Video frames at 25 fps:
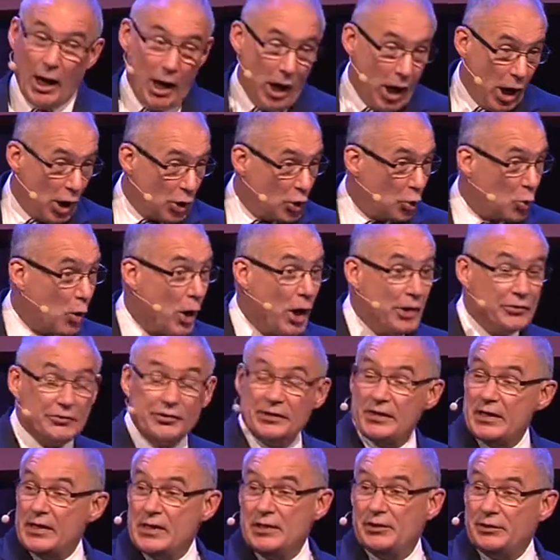across
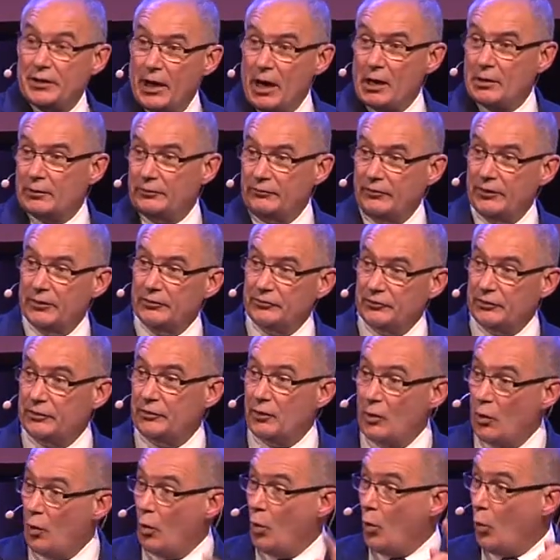the entire division,
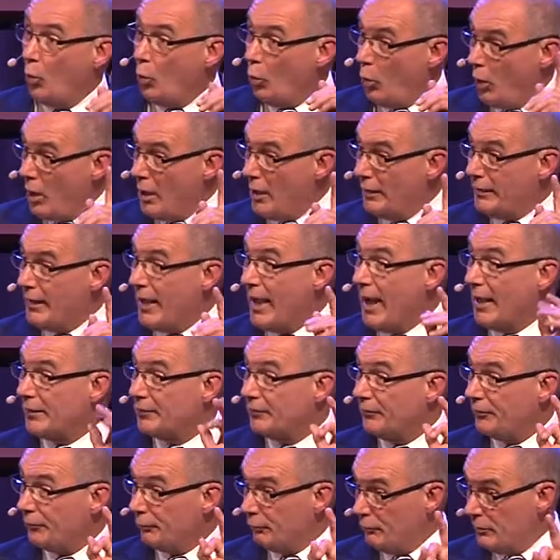1 out
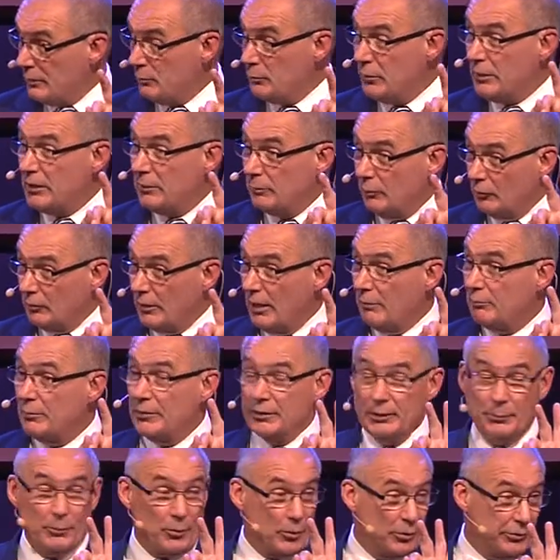of 3 people have been
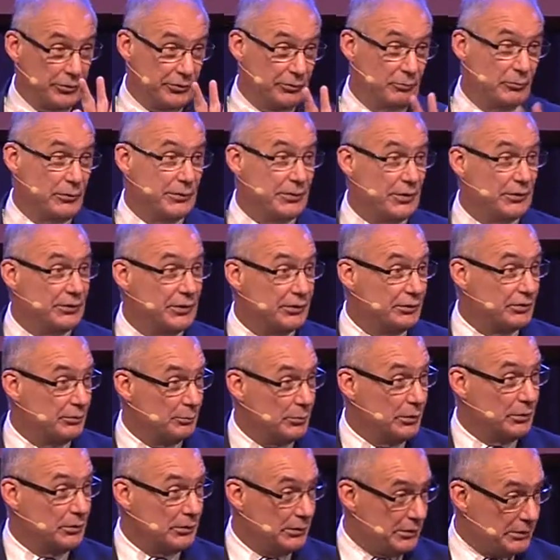a person with a
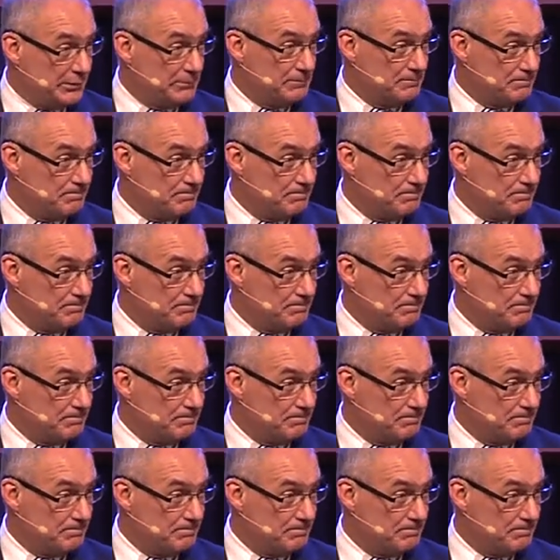disability.